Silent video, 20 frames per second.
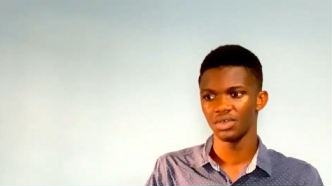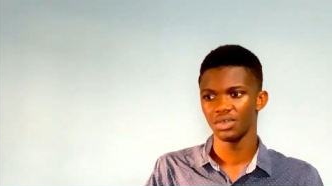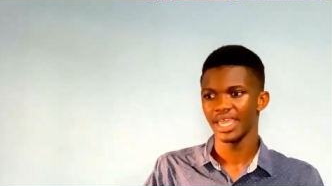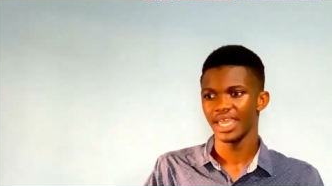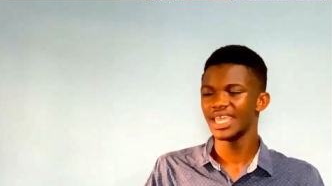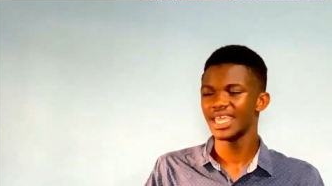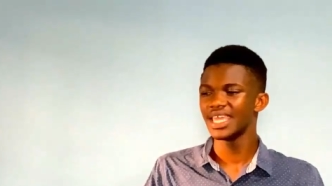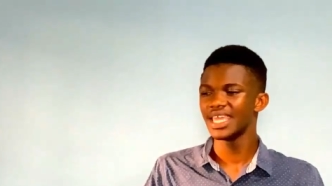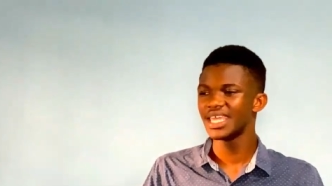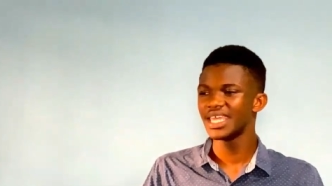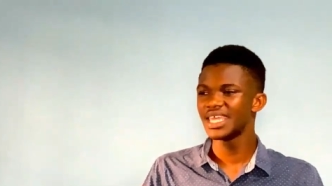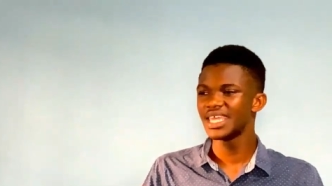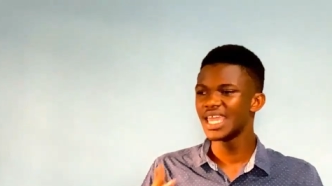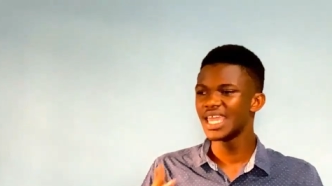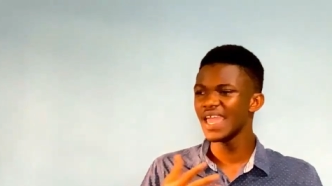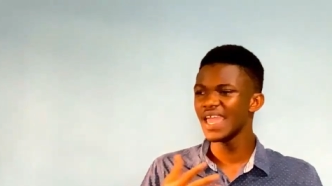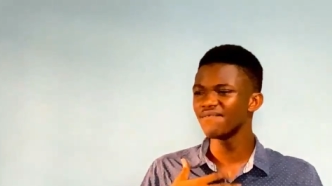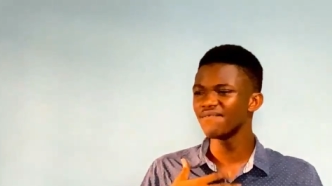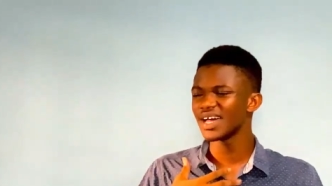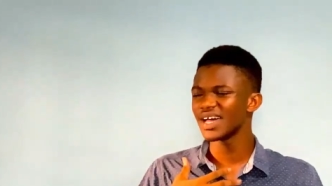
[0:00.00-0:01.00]
He gave
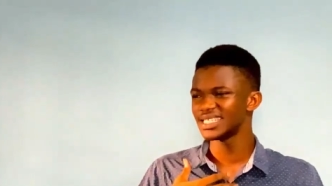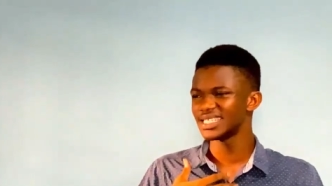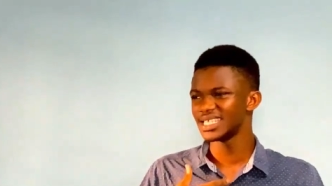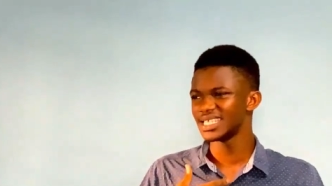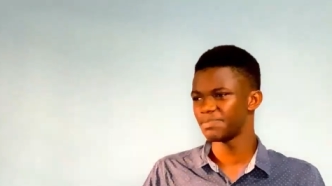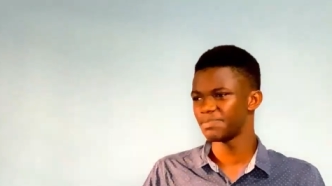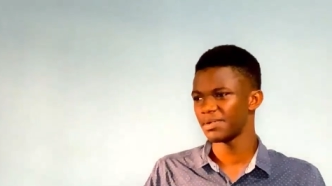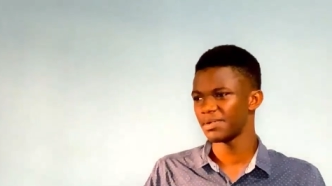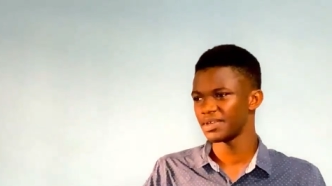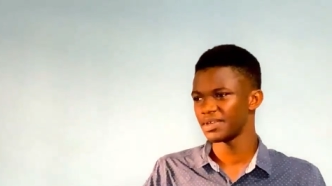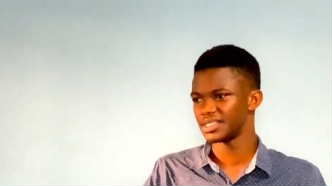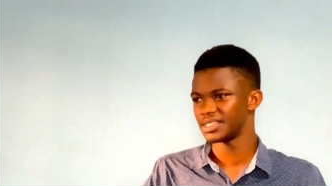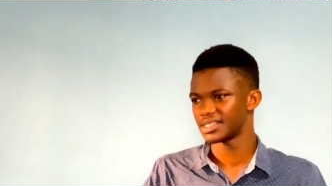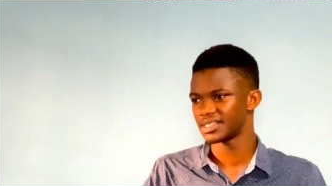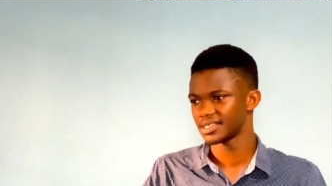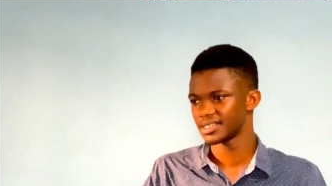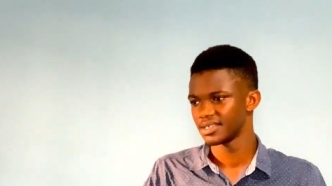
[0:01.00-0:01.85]
us his spirit